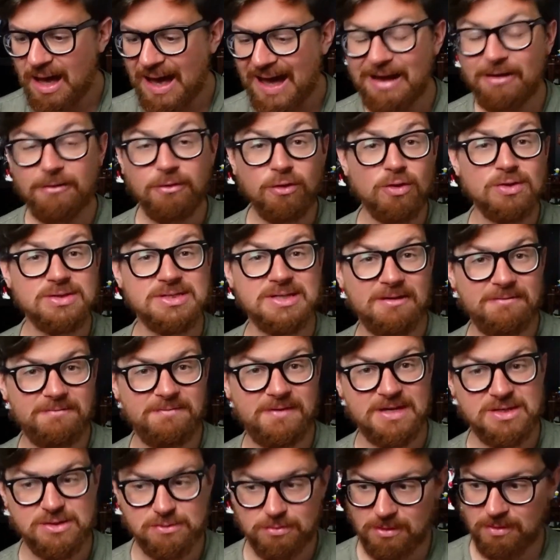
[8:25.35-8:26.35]
And of course that
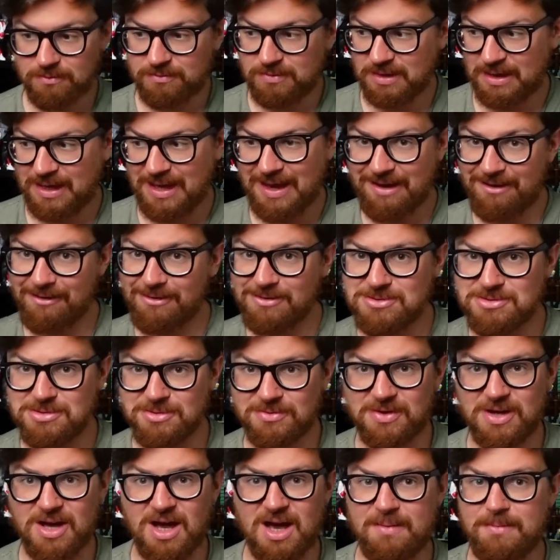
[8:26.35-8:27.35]
fits with the character
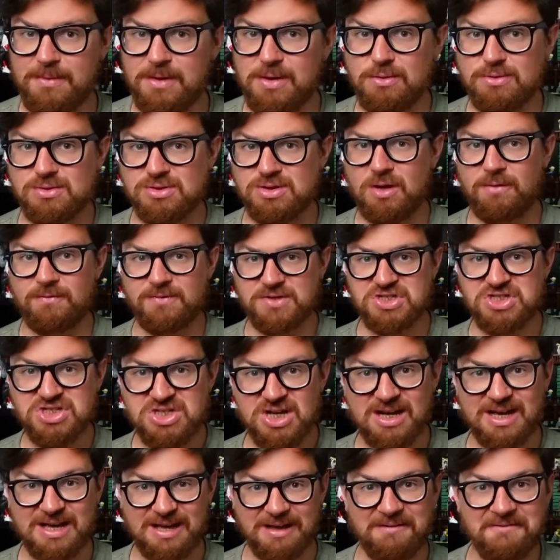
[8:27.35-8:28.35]
of Kirby, who was known for
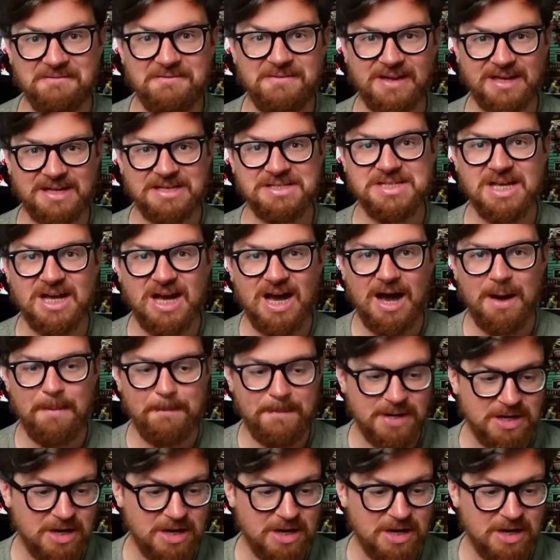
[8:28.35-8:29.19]
sucking things up.